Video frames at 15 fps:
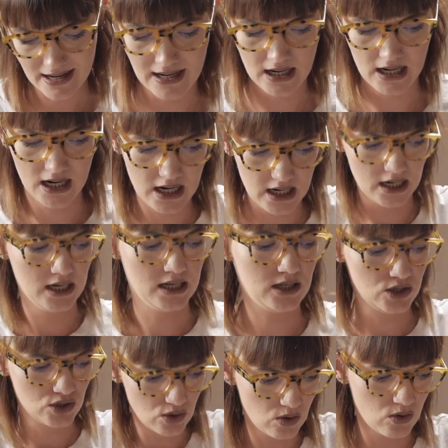It is
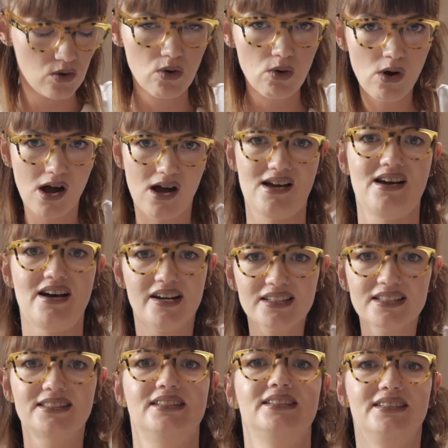so hot
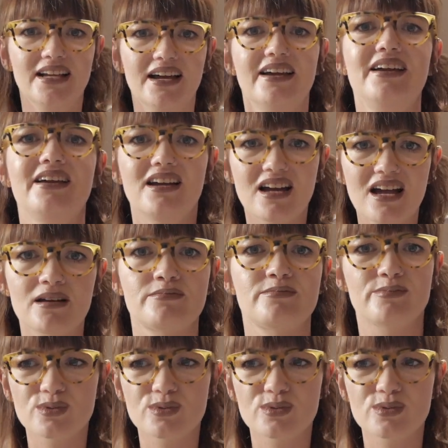today. I'm